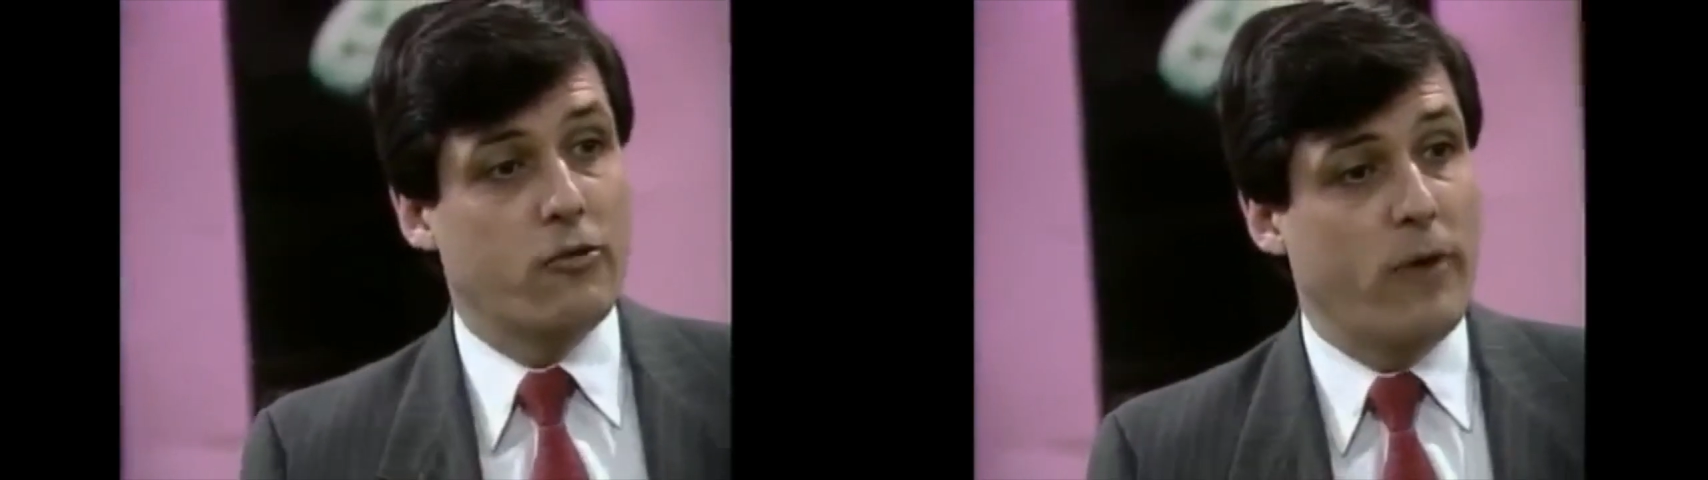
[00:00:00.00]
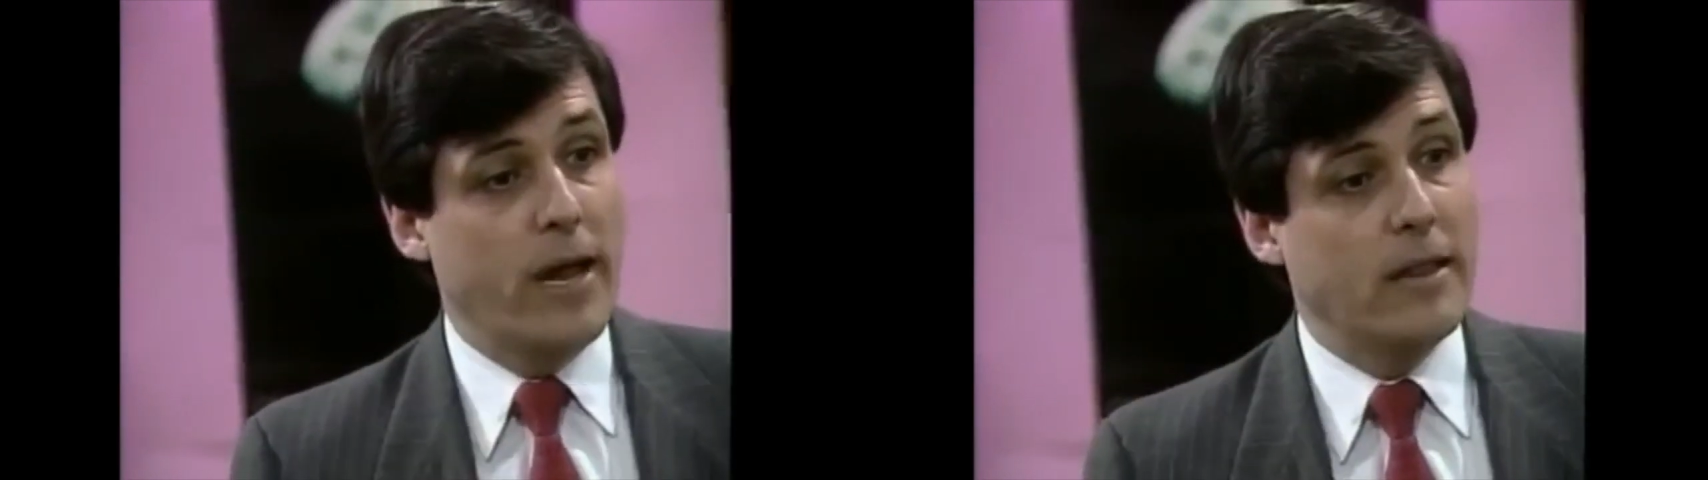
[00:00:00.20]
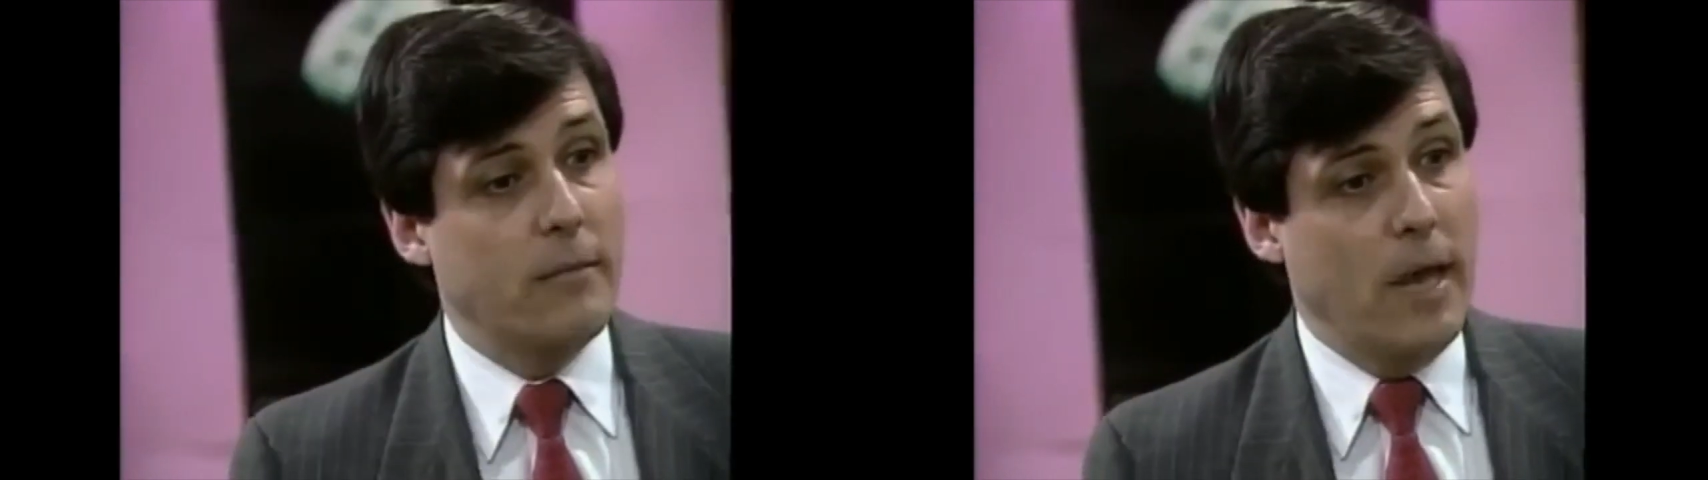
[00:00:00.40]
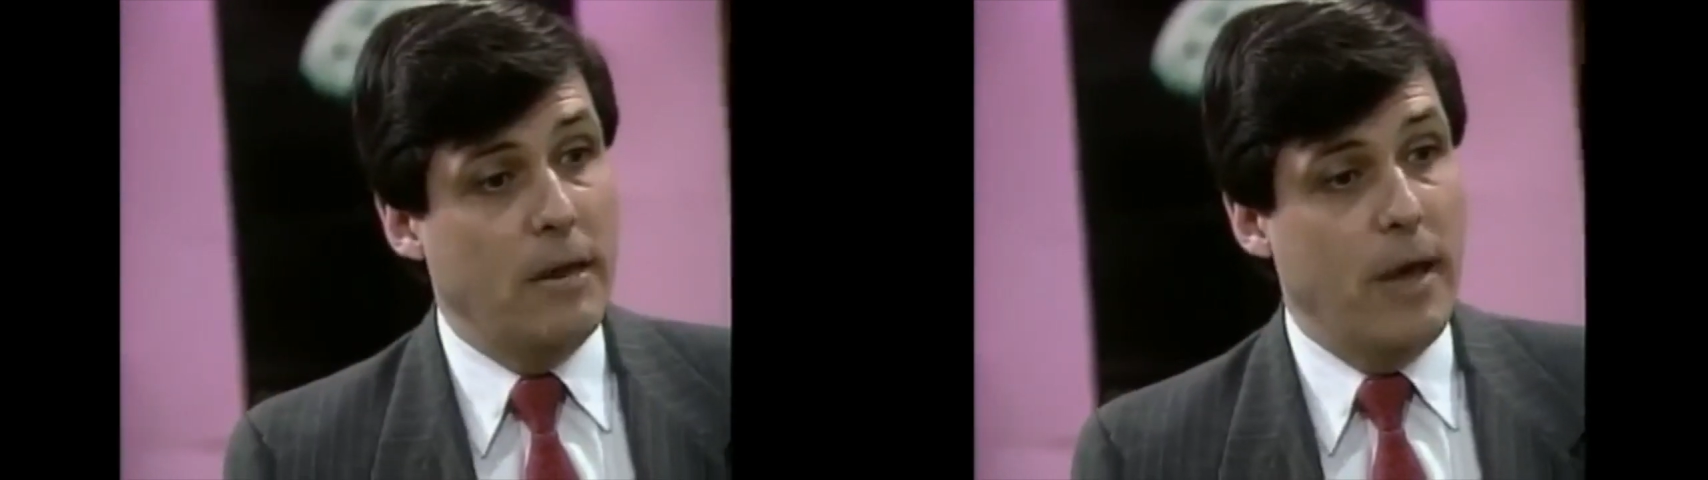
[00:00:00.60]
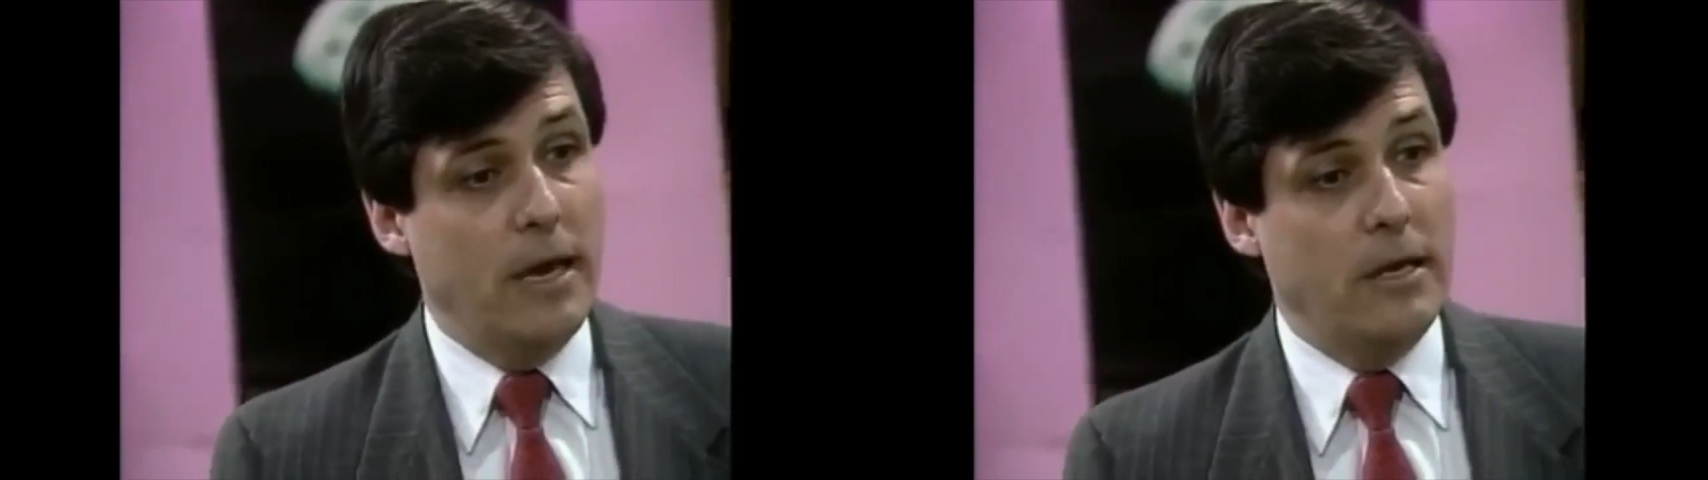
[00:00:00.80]
trait that
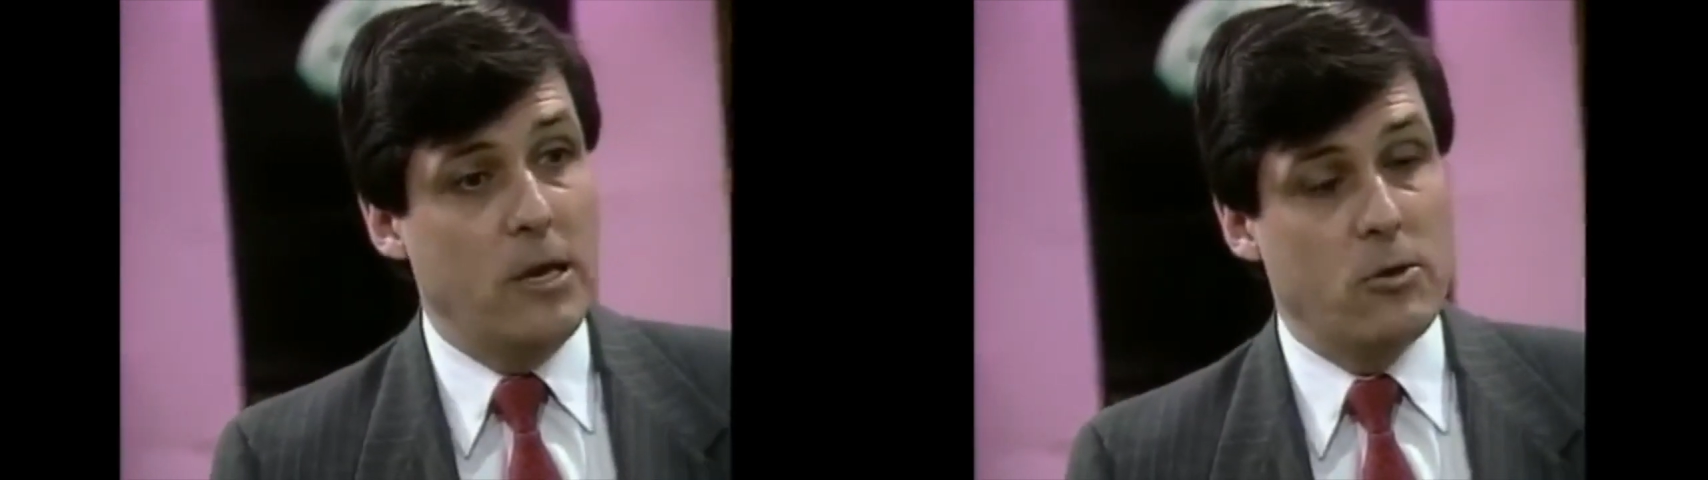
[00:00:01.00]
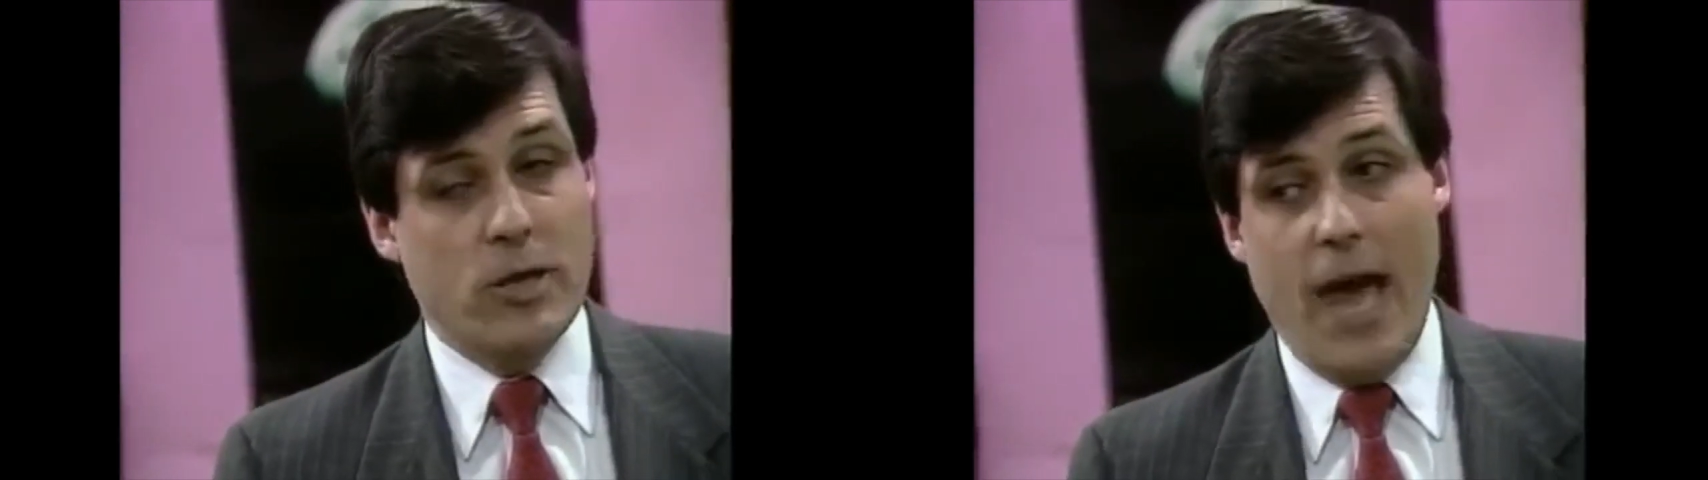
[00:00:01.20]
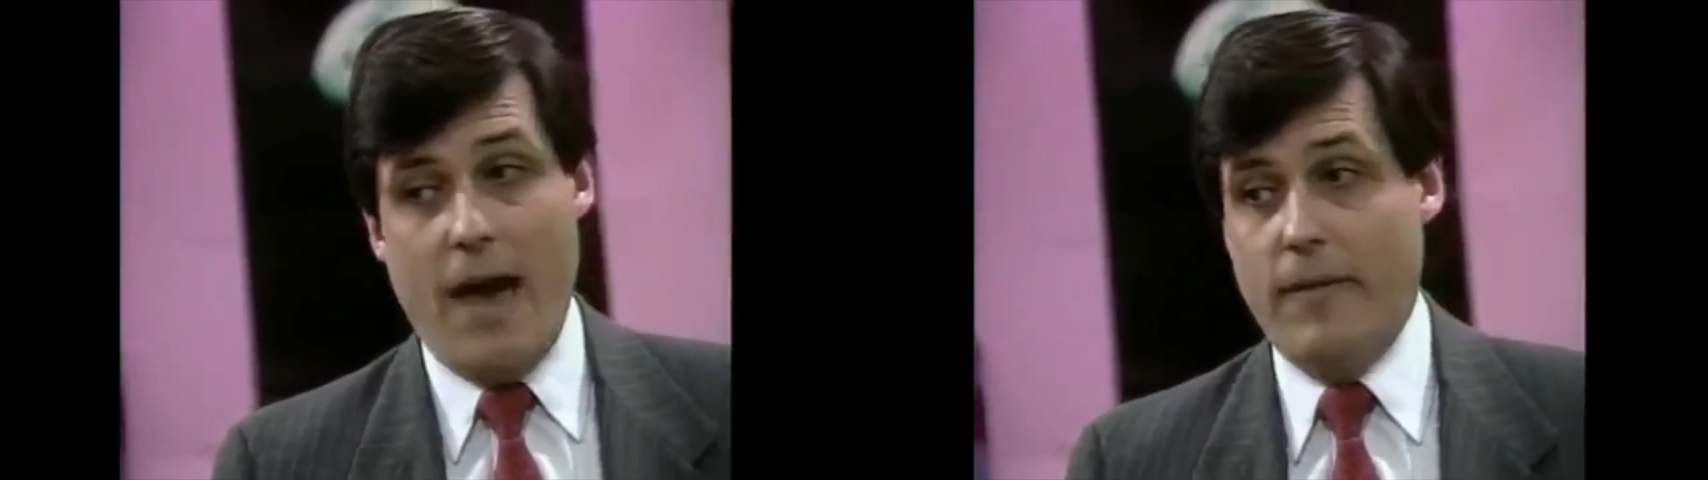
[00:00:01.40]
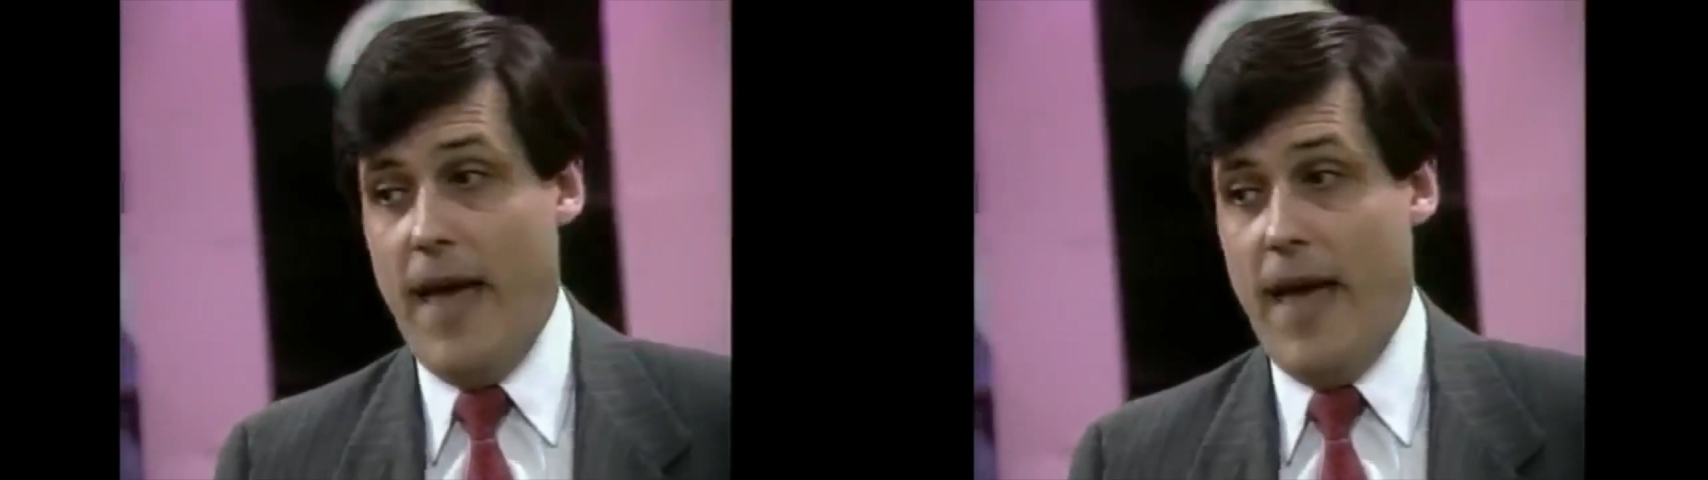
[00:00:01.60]
many, many teachers have,